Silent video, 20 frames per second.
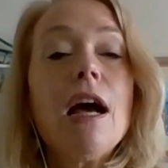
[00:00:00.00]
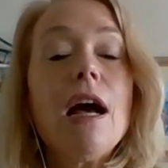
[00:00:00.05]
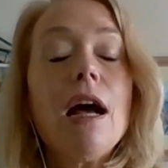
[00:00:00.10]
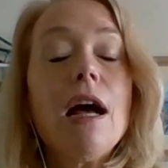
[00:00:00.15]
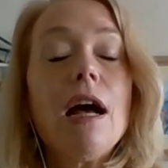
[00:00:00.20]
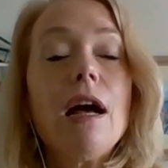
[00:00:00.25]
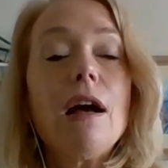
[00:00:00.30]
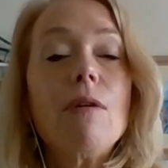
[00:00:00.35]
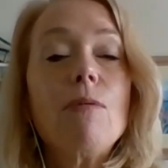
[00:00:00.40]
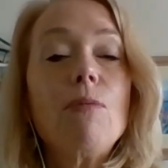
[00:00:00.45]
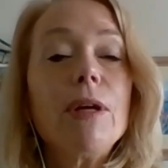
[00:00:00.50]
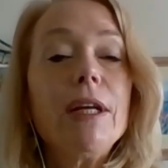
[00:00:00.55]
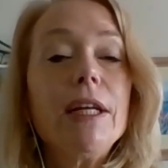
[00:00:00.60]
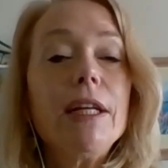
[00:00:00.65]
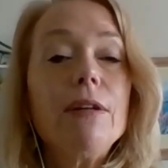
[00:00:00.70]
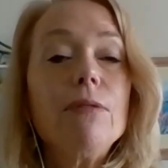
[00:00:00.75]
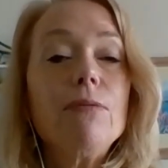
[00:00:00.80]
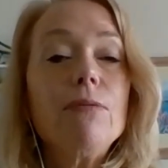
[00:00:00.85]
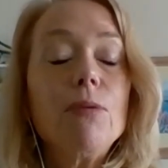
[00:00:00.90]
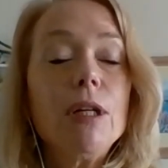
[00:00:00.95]
Uh,
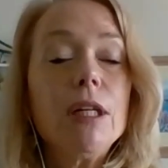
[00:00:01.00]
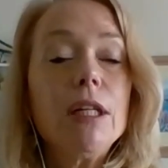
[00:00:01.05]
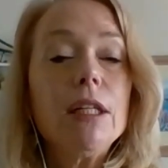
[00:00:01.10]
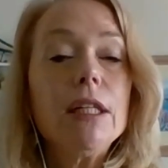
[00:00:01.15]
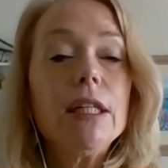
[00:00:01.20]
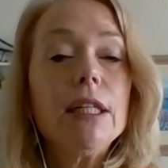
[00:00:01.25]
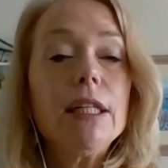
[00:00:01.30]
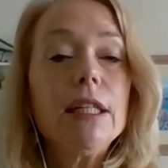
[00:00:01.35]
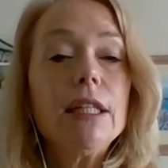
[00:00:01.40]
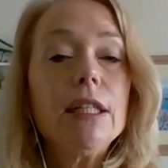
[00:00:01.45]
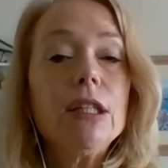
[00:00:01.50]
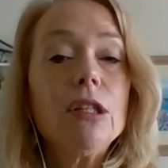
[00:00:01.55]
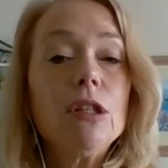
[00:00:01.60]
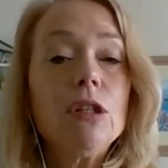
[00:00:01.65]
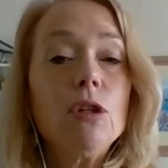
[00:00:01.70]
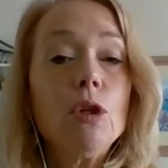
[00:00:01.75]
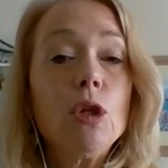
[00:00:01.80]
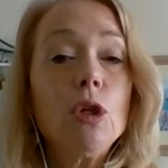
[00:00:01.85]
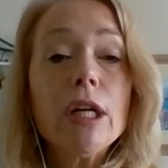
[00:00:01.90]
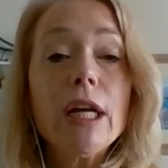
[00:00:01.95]
we really
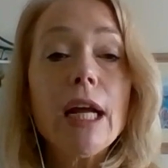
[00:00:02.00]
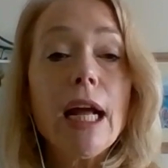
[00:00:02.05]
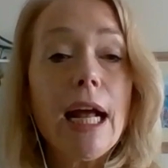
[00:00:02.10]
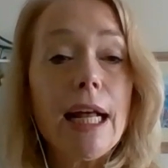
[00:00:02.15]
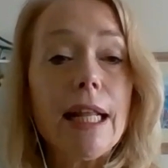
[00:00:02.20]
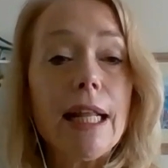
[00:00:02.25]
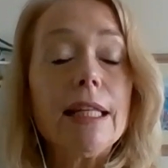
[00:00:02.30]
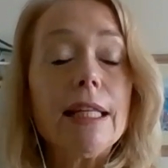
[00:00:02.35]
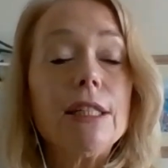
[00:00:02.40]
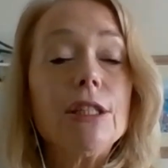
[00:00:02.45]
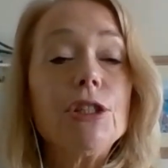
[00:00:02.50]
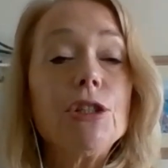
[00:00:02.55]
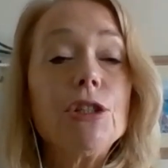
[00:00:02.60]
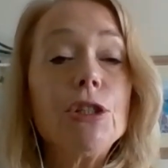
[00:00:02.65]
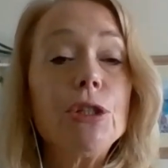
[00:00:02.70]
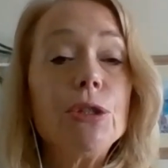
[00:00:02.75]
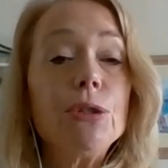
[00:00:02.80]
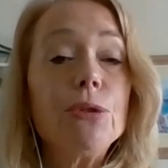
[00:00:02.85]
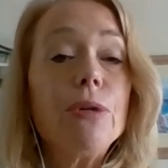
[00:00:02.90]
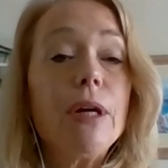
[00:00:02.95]
look at these
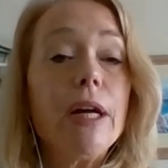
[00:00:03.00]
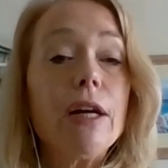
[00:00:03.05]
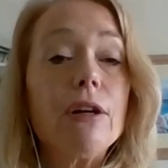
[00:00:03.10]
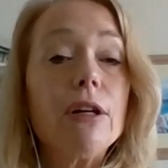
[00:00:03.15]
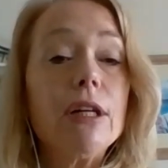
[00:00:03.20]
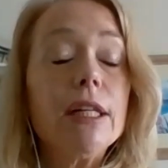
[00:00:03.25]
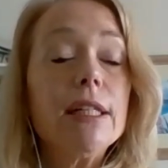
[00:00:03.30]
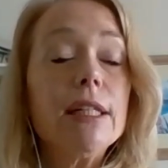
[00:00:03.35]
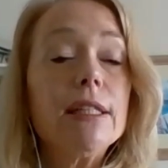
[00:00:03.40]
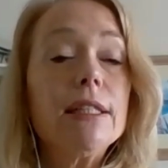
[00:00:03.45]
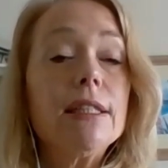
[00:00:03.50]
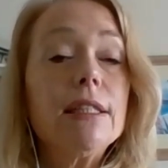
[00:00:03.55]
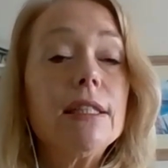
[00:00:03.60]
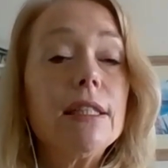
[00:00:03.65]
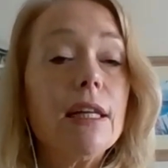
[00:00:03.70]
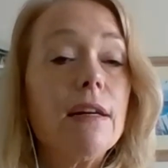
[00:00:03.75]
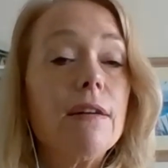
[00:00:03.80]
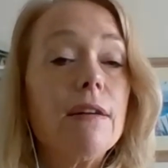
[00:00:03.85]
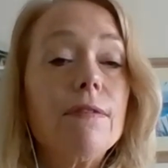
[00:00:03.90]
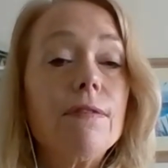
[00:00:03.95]
two areas
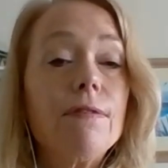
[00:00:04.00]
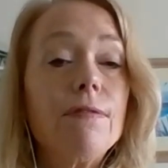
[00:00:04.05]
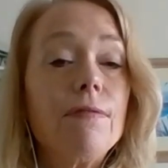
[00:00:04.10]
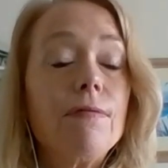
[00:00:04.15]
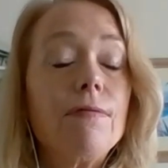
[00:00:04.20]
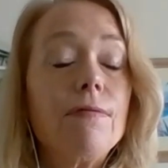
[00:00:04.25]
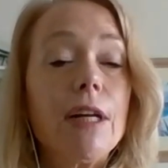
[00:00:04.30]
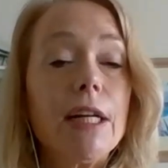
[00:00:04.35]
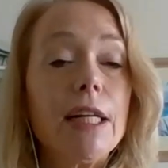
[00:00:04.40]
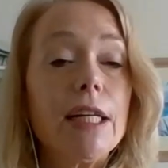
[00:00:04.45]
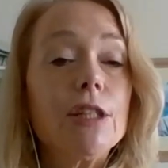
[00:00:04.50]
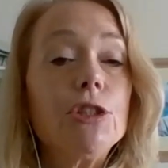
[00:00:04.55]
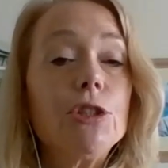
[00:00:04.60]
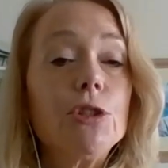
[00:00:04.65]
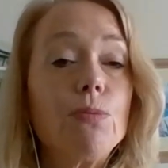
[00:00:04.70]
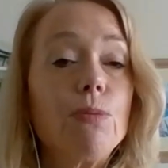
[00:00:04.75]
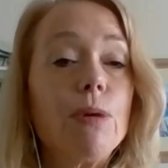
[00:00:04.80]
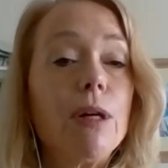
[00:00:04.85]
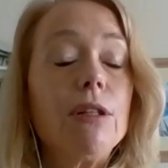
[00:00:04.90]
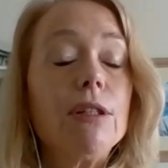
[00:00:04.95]
of
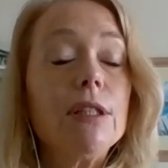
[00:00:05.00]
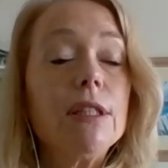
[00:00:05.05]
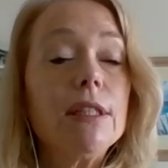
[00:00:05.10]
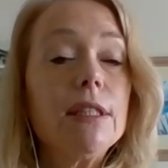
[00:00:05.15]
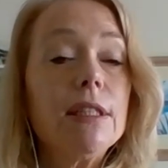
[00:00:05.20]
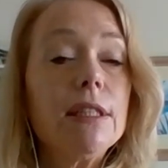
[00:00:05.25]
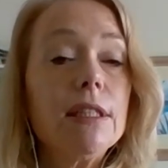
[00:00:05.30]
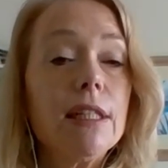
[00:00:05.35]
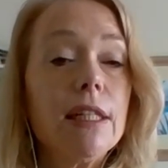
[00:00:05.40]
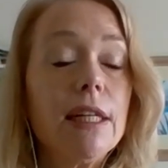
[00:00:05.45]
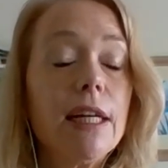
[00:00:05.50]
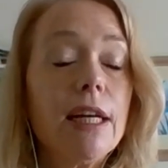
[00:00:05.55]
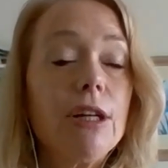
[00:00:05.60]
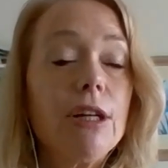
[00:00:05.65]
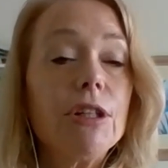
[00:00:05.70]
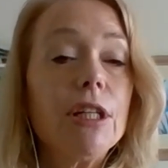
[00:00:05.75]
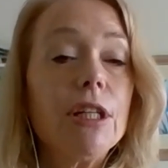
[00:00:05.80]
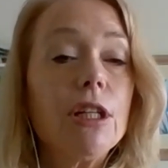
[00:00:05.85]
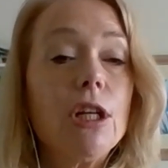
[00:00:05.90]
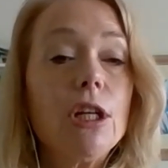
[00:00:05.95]
financial wellness and
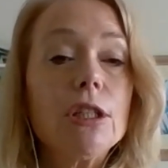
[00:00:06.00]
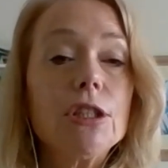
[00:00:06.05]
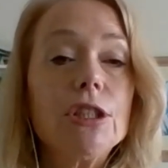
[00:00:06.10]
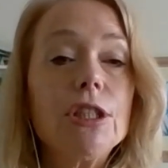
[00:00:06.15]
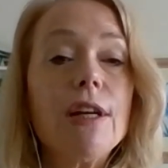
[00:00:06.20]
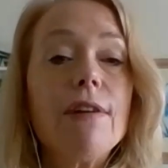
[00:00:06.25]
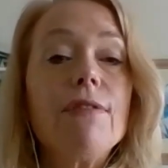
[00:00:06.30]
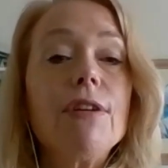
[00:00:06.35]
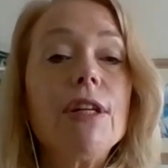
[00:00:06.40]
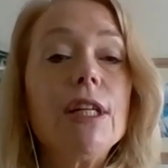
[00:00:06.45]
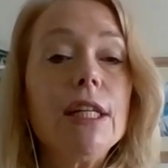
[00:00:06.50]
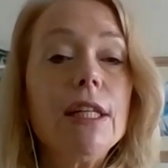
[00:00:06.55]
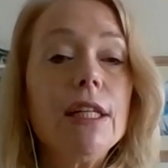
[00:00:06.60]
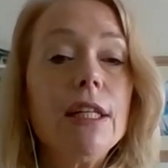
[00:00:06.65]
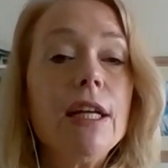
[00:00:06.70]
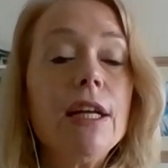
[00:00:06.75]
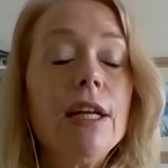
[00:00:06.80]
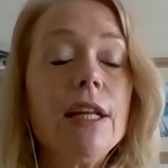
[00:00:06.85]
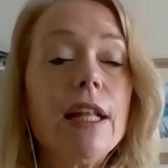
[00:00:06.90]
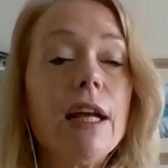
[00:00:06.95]
healthy longevity
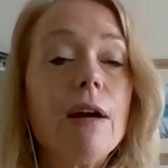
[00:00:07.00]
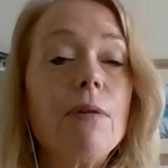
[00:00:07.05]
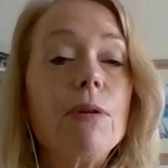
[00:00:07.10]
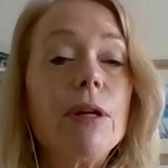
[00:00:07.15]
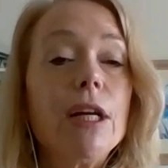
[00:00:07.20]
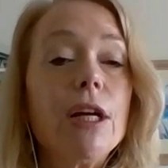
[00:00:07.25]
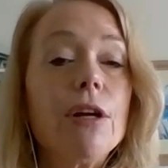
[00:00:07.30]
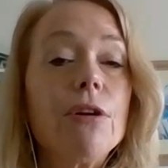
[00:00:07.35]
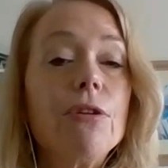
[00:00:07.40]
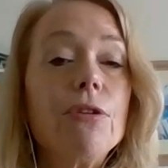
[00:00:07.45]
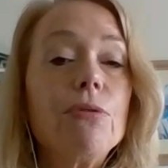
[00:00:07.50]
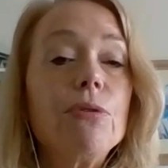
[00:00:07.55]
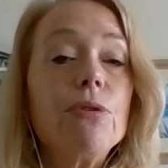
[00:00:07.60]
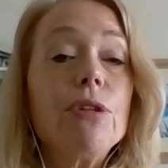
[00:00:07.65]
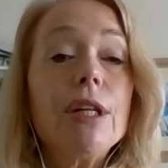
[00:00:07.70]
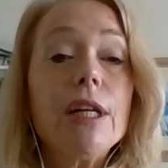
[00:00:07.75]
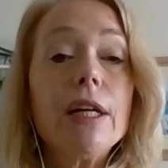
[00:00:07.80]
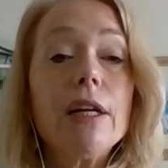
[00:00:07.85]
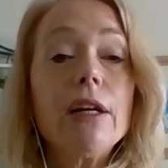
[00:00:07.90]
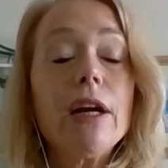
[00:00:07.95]
that we go through
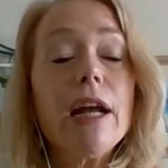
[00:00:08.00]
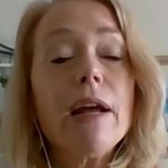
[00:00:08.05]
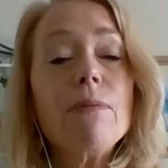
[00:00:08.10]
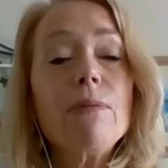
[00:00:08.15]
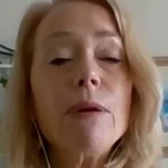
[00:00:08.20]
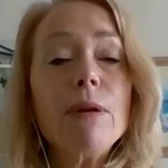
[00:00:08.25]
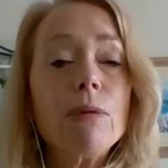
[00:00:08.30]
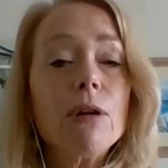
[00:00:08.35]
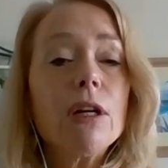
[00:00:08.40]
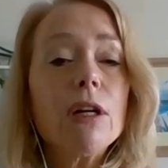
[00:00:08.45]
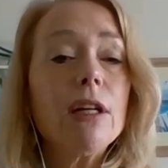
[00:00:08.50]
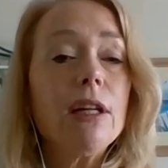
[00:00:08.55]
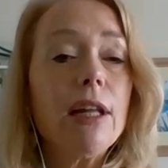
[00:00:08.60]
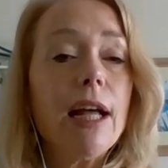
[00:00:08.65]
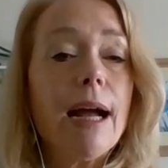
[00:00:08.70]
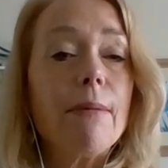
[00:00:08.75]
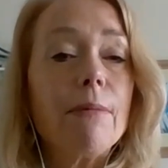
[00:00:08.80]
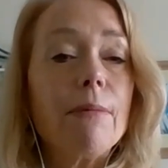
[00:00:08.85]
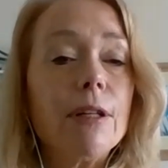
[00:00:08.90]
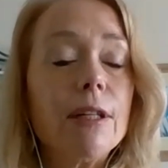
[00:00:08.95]
there. And we work
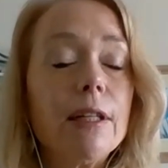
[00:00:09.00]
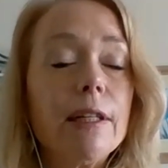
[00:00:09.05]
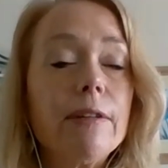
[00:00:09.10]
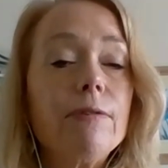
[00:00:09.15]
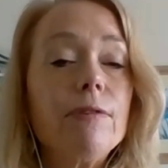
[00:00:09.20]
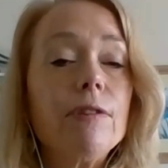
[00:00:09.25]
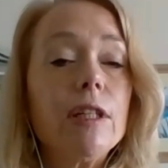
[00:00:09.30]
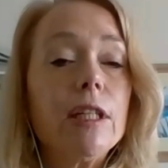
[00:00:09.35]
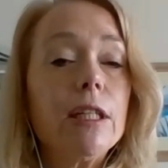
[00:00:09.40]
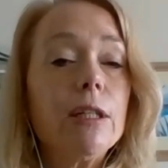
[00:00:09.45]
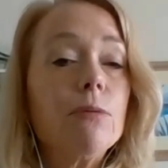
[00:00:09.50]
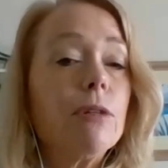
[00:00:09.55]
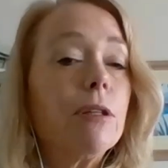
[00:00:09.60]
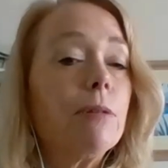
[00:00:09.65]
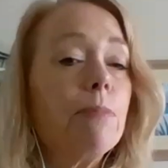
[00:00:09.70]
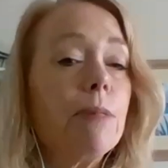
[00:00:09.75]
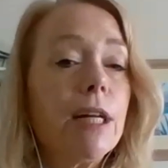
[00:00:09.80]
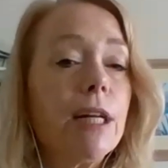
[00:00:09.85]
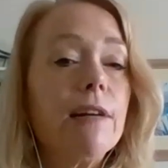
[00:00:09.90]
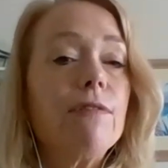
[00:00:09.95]
collaboratively with
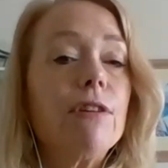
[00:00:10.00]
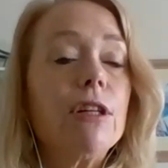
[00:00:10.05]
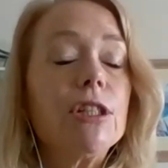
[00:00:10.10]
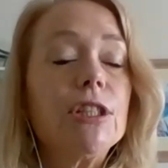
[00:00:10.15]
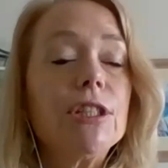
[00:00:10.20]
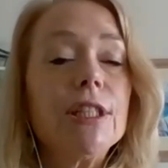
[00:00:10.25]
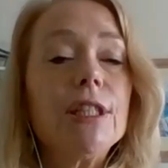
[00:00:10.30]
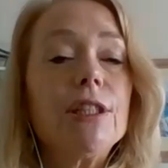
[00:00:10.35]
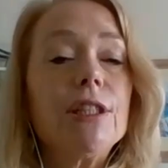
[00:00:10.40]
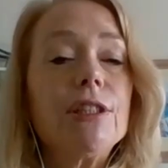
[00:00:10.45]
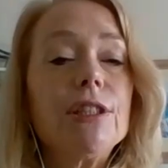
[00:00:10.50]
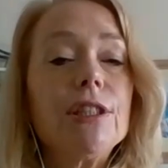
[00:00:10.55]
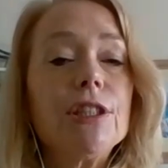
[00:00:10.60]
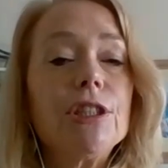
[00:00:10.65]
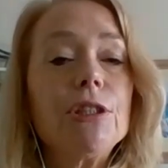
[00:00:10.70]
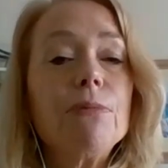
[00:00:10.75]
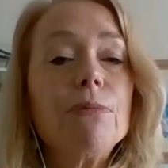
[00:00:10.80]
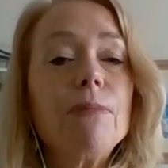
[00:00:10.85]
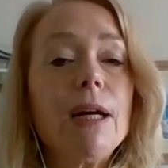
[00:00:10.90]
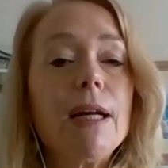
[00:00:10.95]
many of our centers,
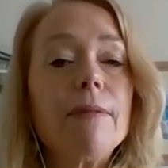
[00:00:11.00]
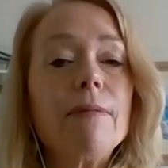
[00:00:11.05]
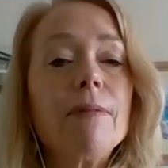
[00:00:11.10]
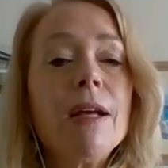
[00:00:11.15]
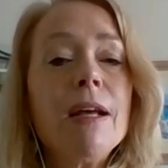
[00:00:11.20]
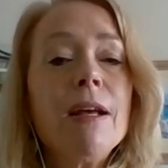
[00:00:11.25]
as you might.